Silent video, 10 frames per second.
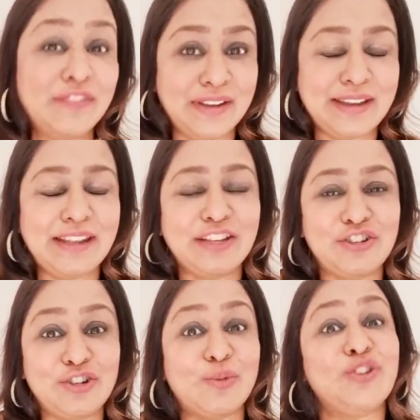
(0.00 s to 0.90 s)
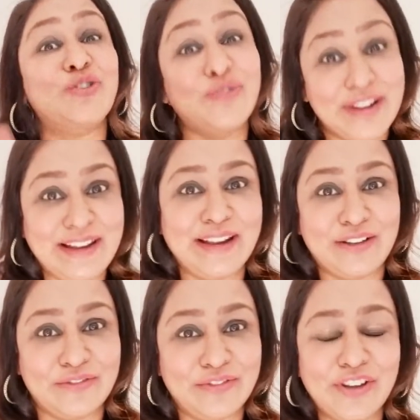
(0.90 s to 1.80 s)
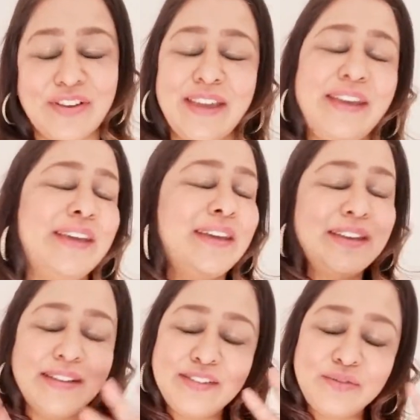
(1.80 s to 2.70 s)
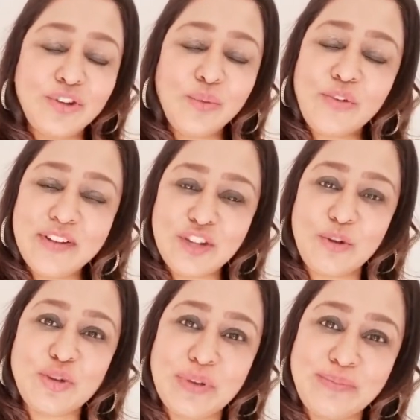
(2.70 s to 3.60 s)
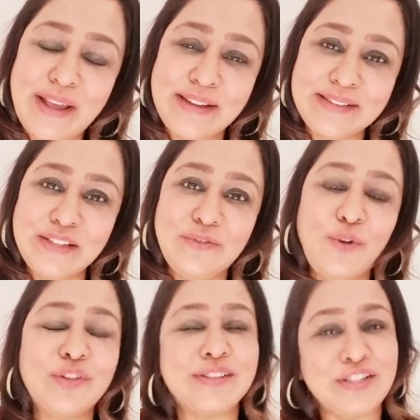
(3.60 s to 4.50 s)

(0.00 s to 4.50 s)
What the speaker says: getting to do what you really love. Okay, so don't worry so much about balancing forces.